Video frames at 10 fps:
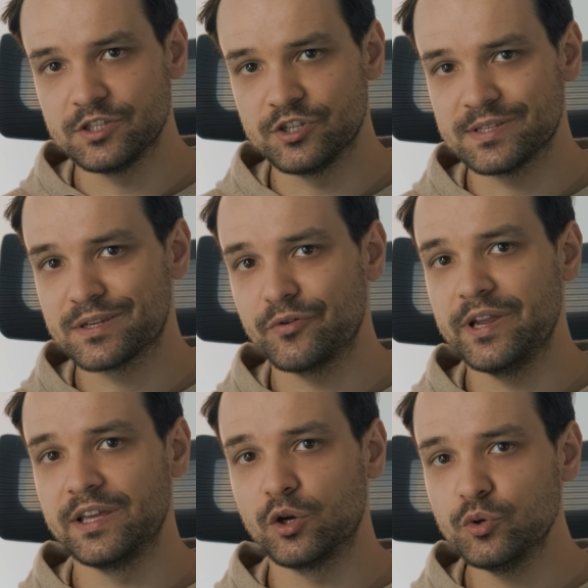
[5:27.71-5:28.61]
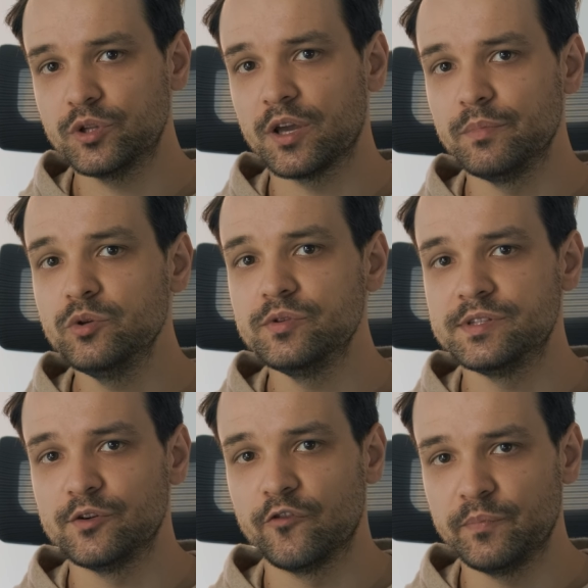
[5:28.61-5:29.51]
just create a good
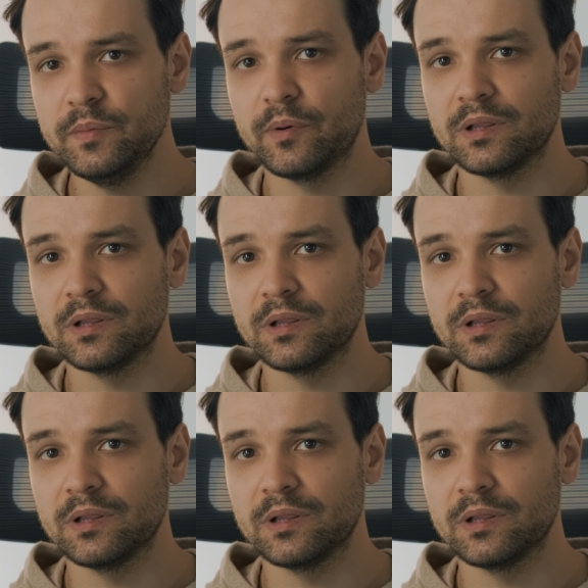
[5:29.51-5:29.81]
community of people